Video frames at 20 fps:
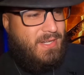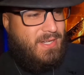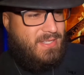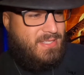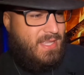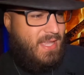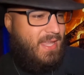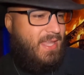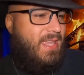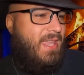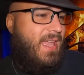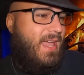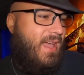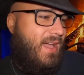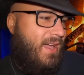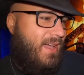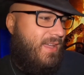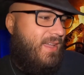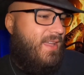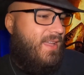it, it's just like,
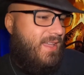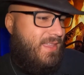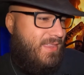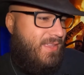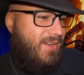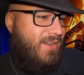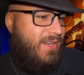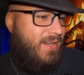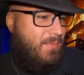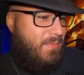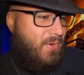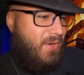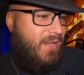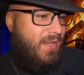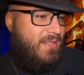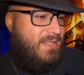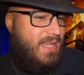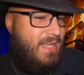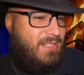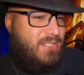yeah, they're gonna
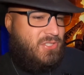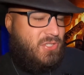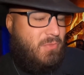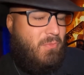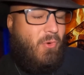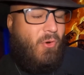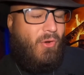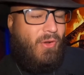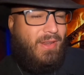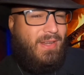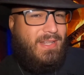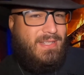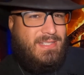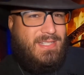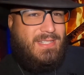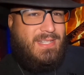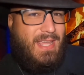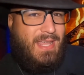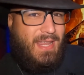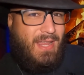bring Dexter Morgan in
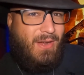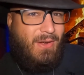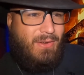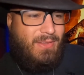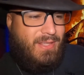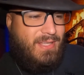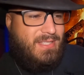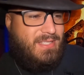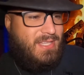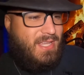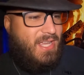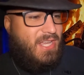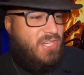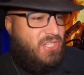to take care of this.